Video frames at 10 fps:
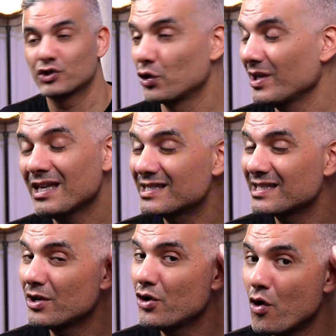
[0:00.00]
So
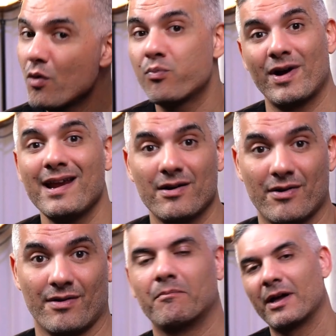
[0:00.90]
it's a
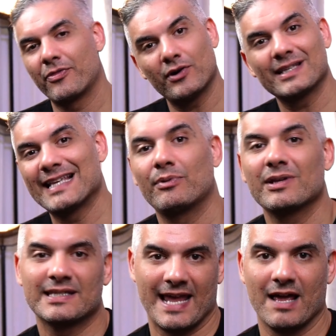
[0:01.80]
no-brainer. My third example
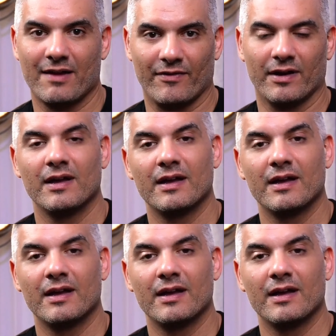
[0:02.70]
is Canva.